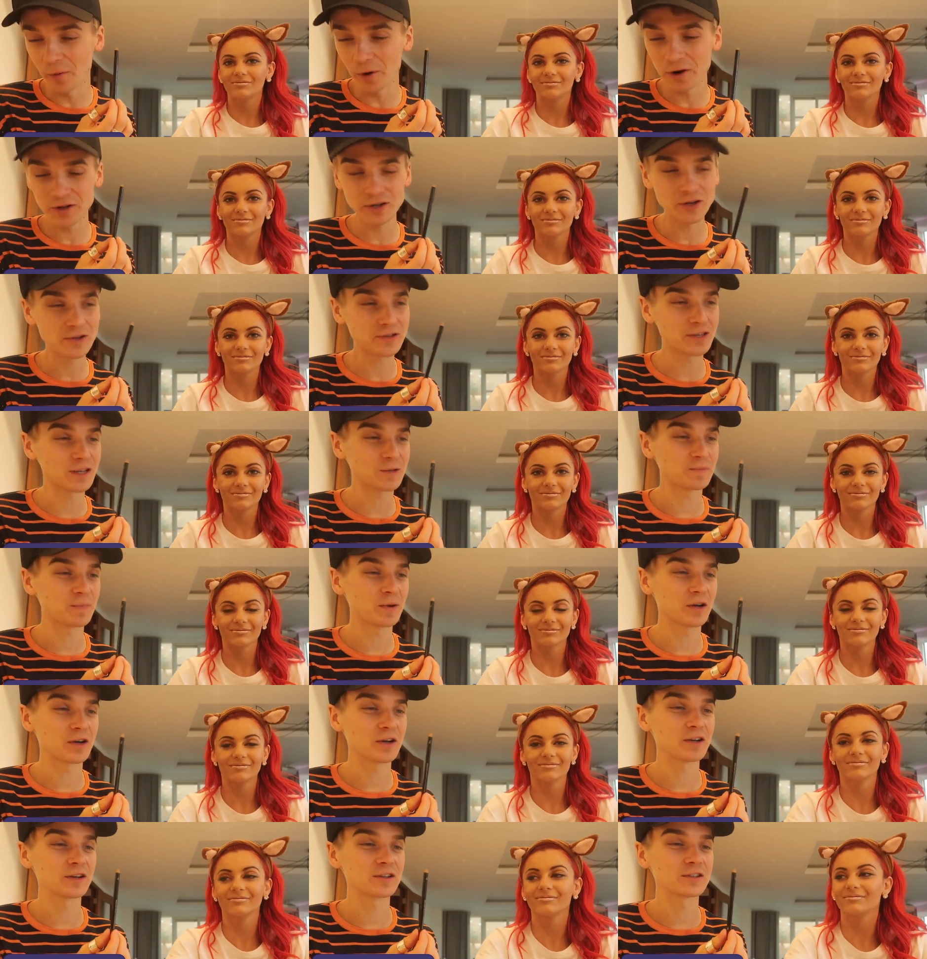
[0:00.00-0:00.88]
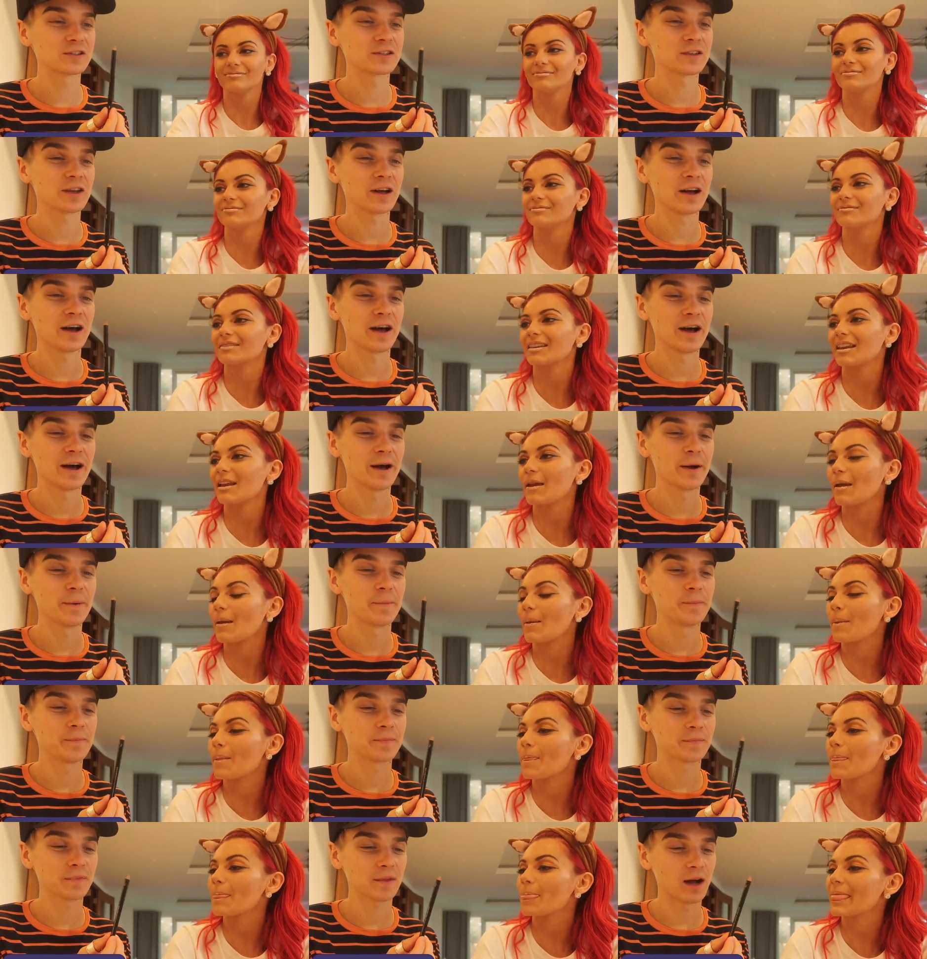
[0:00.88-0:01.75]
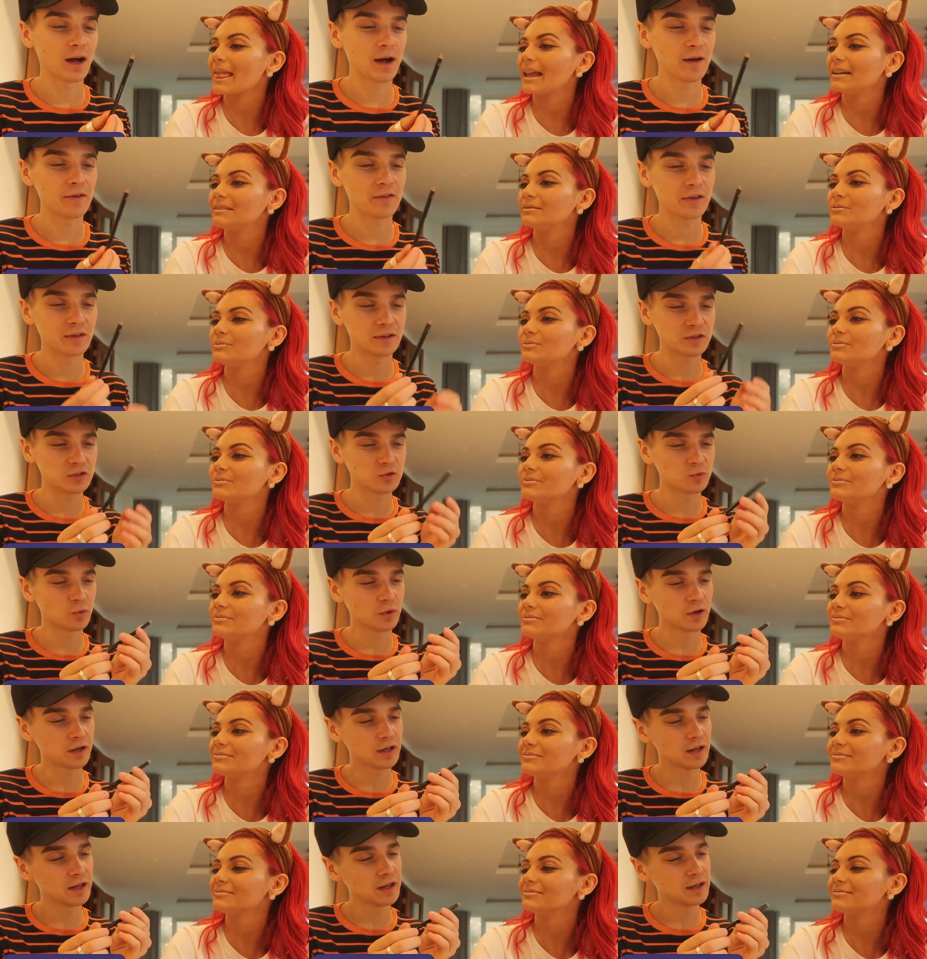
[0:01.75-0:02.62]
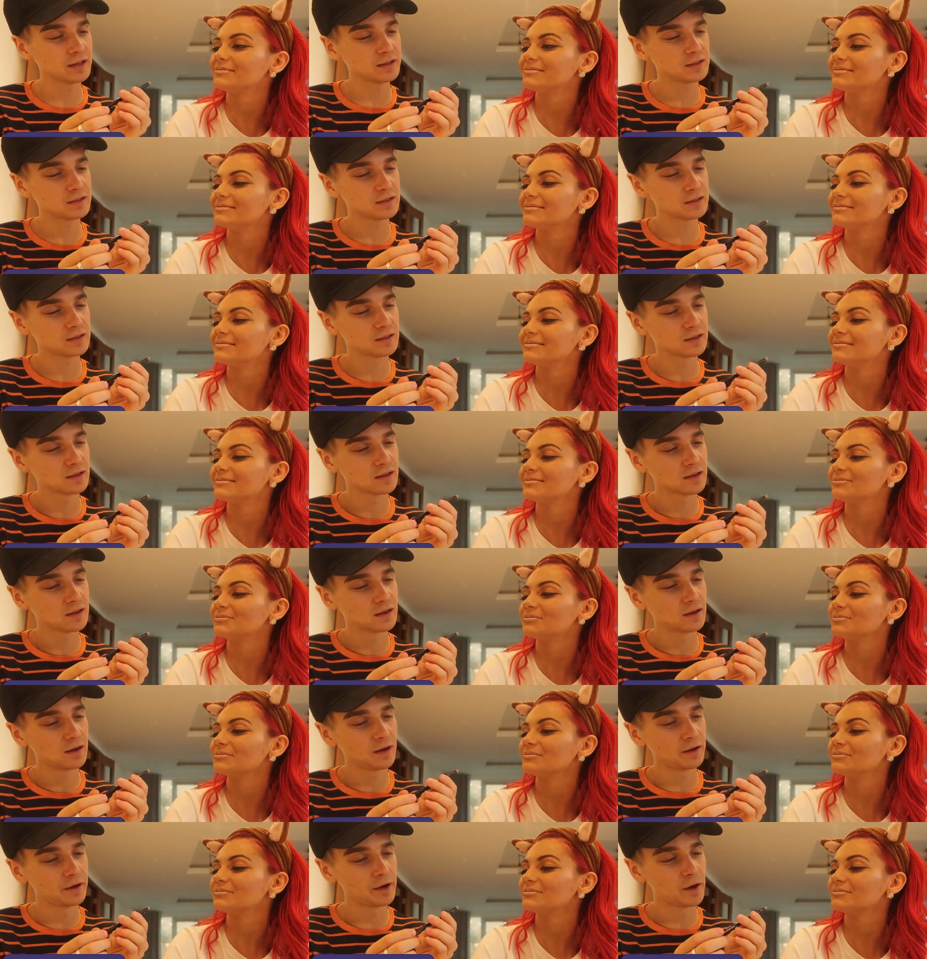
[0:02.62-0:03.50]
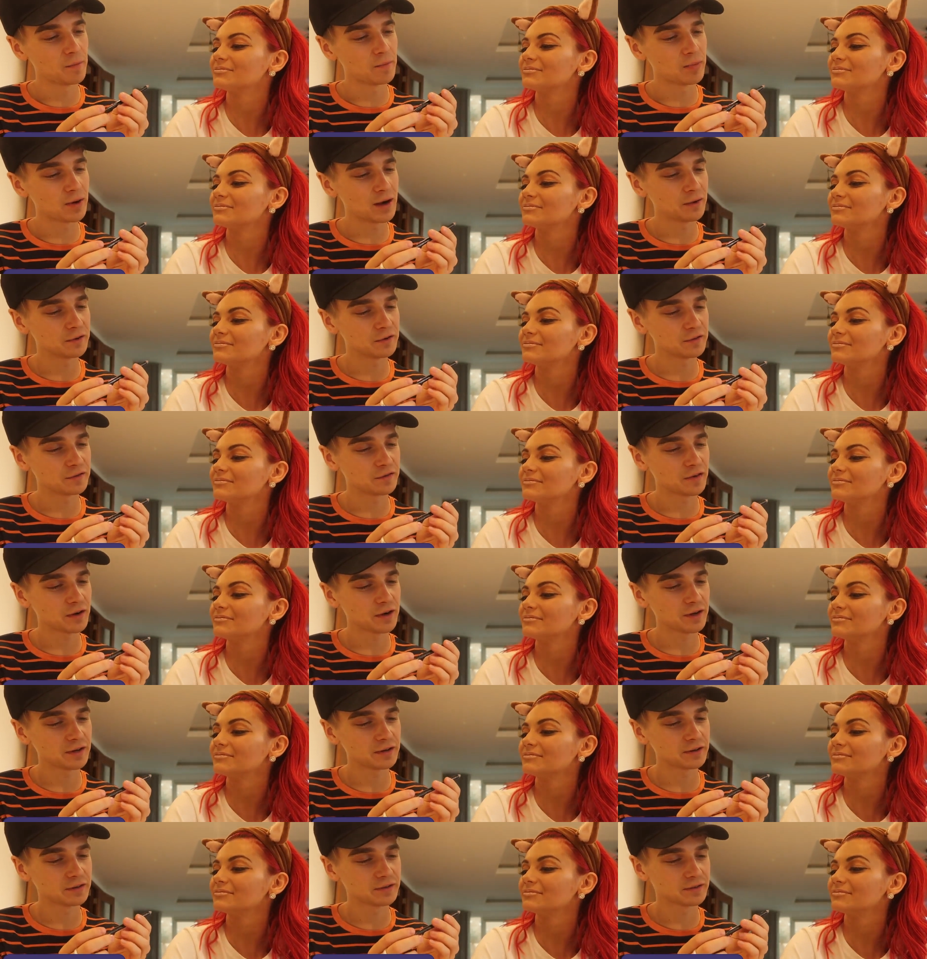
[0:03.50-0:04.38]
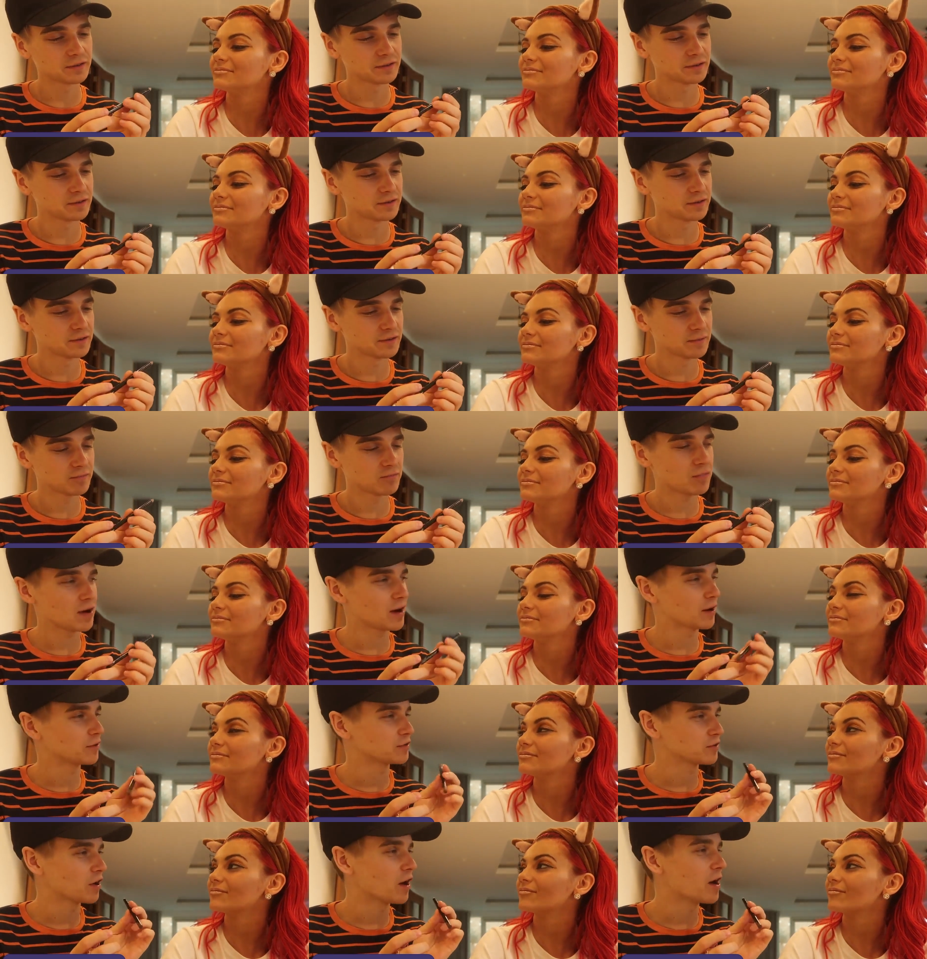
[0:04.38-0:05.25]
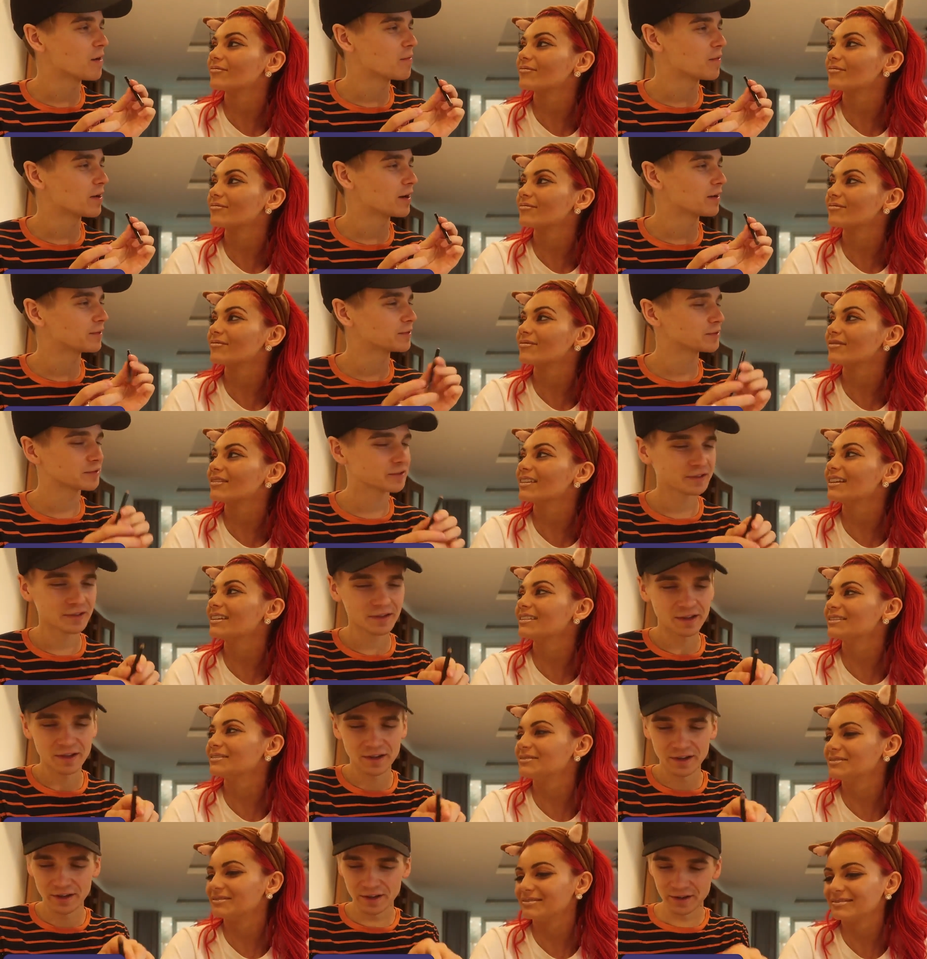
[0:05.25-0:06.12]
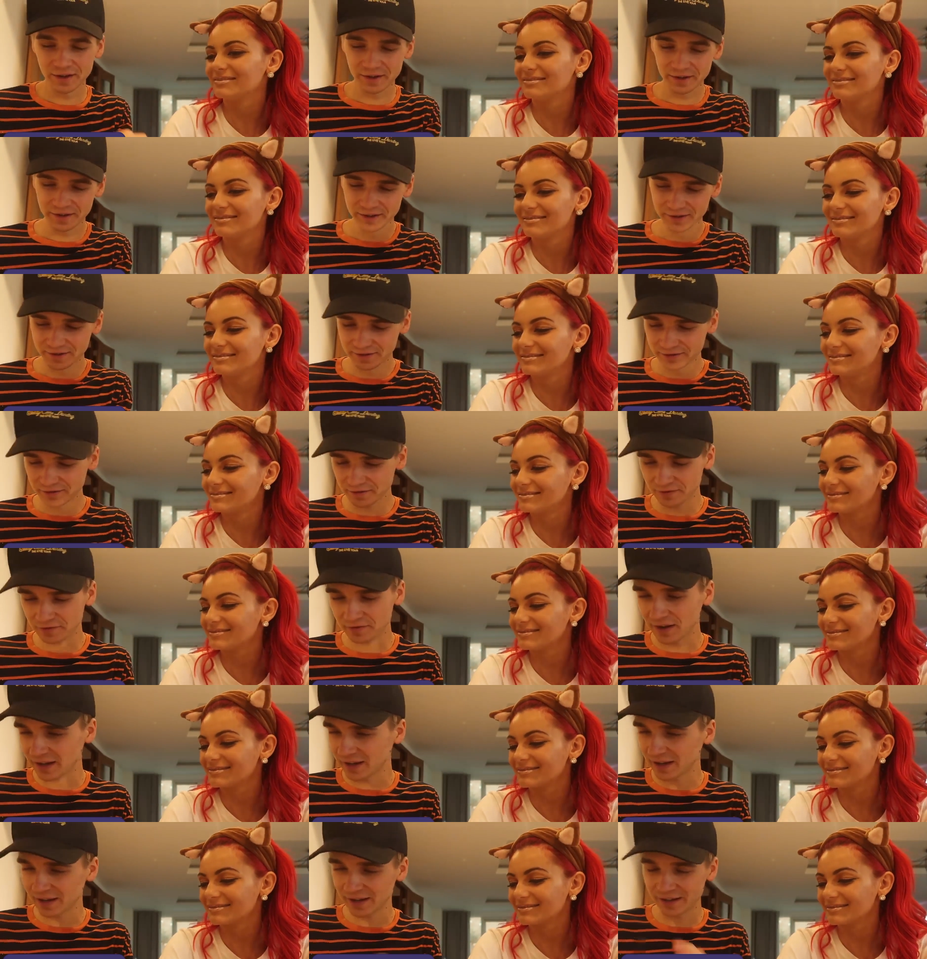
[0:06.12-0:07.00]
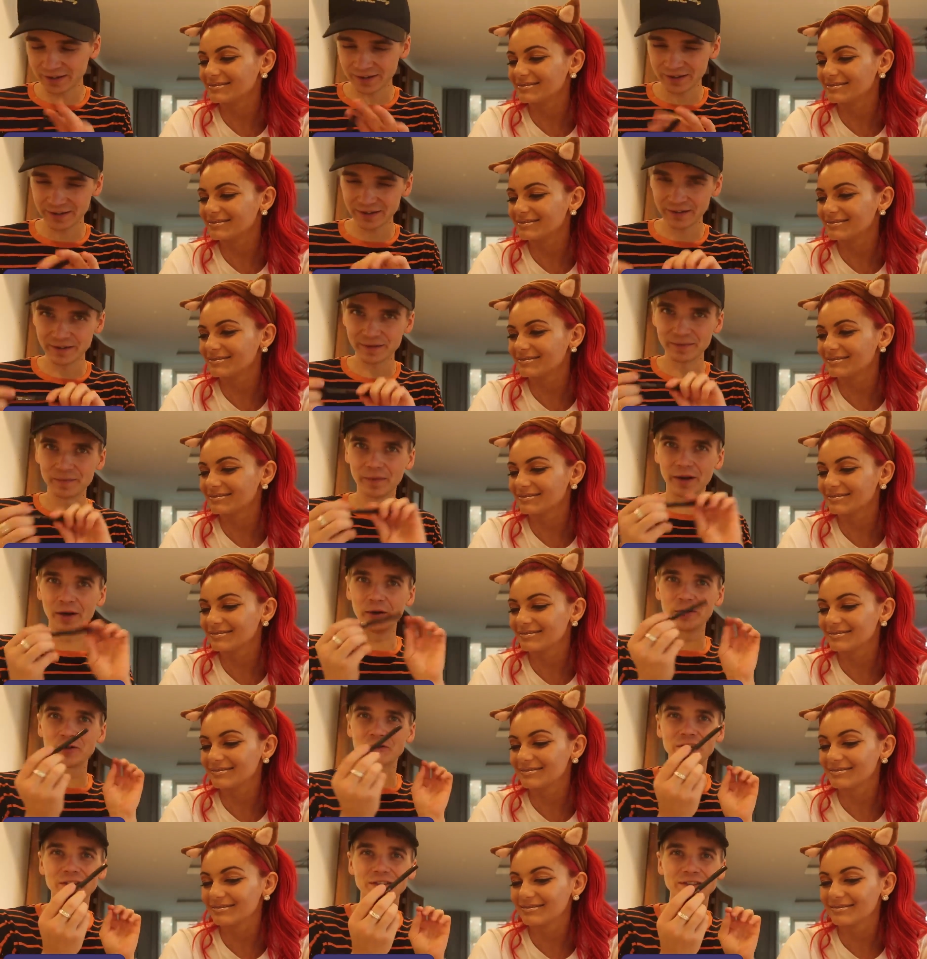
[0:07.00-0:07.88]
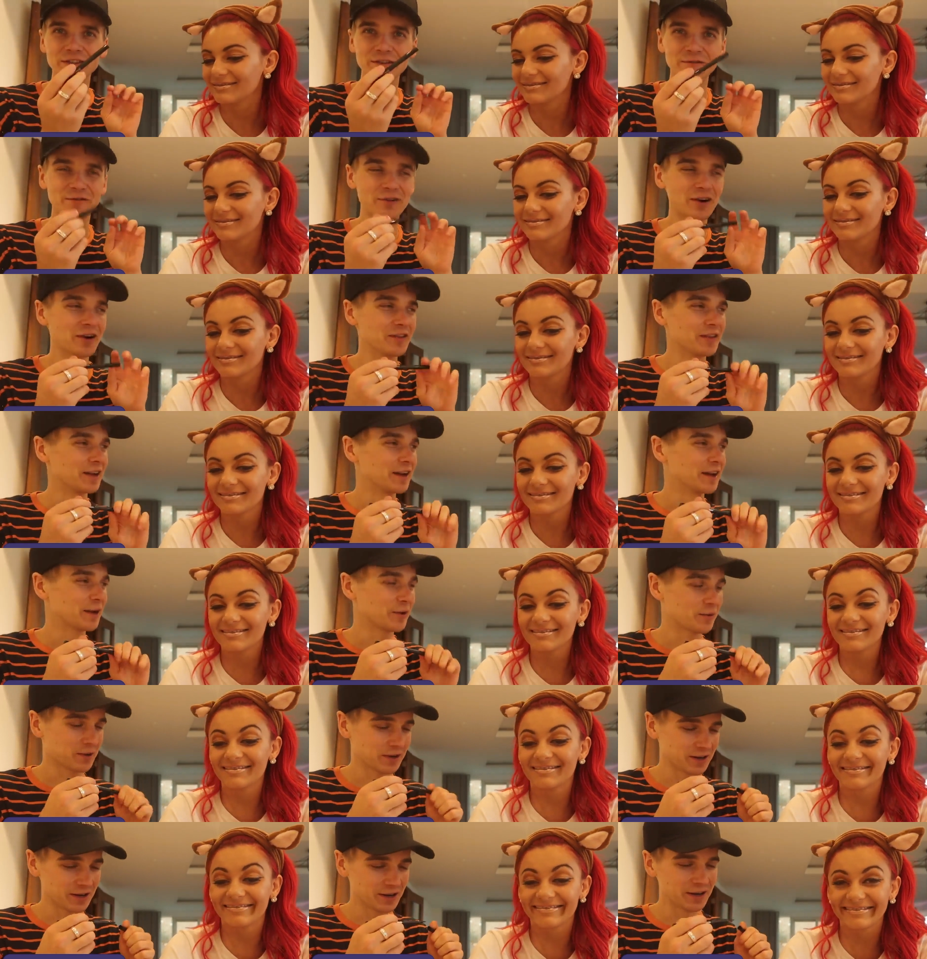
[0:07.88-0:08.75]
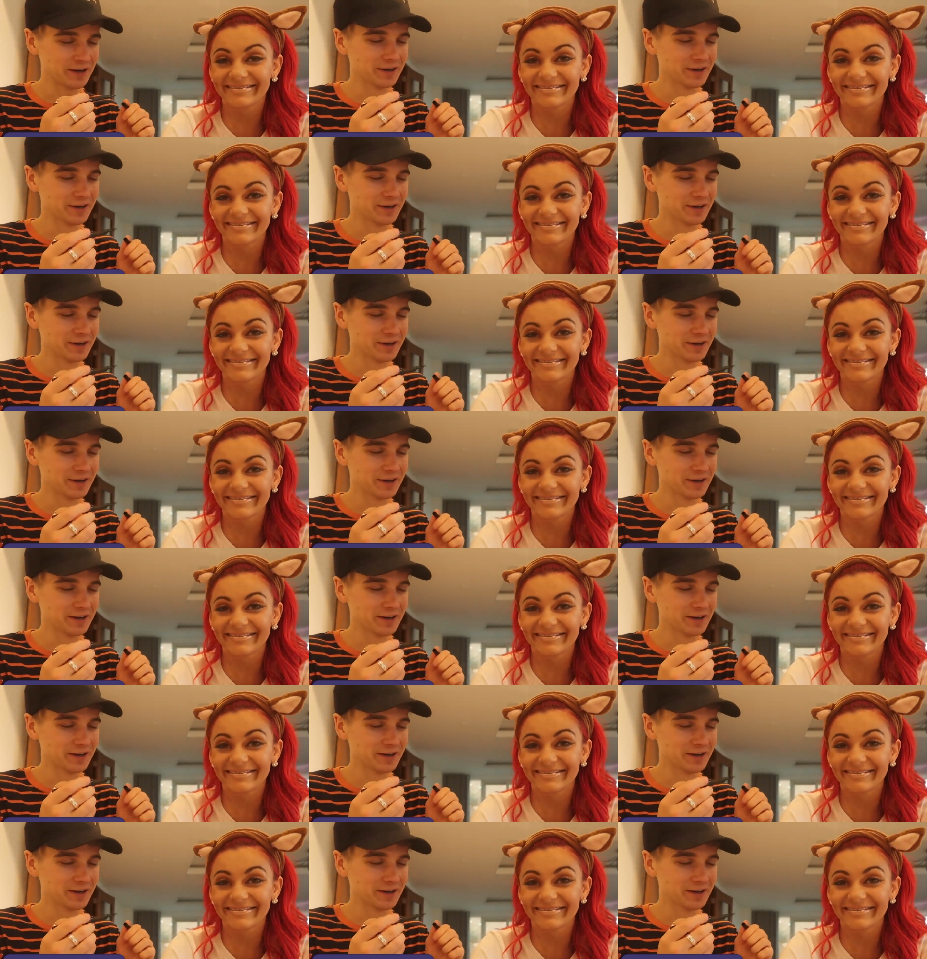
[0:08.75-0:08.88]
Speaker 1: I would use this because um, I think this is what it is. On a brow define. Brows, eyebrows. Mm. My old trusty friend, the liquid